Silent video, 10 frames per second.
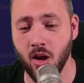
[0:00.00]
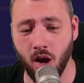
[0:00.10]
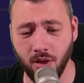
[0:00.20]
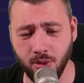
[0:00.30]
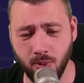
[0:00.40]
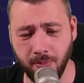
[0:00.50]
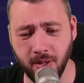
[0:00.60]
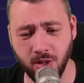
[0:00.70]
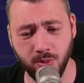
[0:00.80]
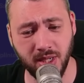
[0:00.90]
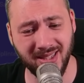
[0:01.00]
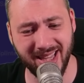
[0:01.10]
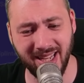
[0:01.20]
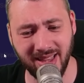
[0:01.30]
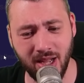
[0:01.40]
On the weapon, you would
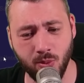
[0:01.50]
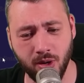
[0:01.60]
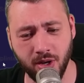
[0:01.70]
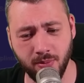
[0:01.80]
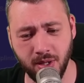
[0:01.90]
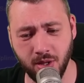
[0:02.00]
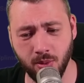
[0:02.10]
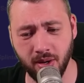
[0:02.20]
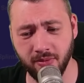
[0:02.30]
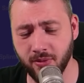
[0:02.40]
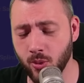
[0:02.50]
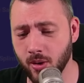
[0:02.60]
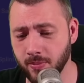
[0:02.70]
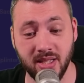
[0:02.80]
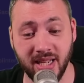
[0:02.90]
think that we're going to be going for
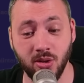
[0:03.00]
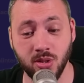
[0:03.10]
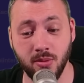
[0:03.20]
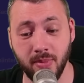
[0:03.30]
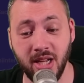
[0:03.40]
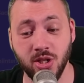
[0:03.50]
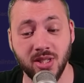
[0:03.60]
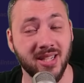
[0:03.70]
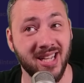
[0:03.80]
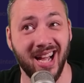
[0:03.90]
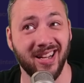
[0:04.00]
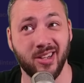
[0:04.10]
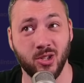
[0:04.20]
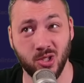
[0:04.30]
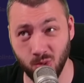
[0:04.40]
skeletal mages attack
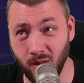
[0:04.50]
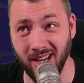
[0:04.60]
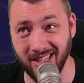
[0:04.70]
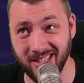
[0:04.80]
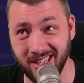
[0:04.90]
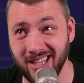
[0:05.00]
twice,